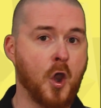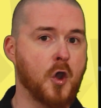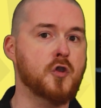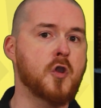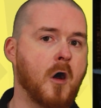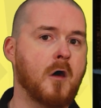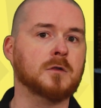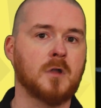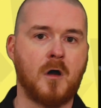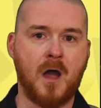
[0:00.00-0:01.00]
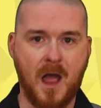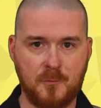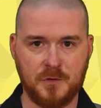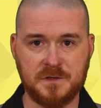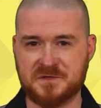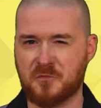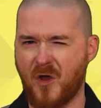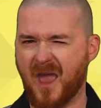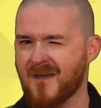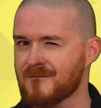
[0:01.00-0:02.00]
Not a lot happens,
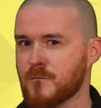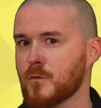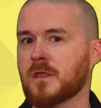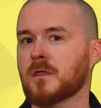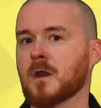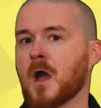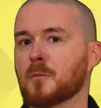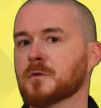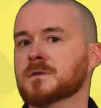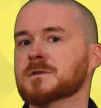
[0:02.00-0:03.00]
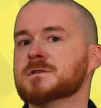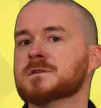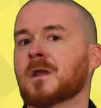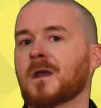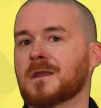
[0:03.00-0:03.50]
but everything happens.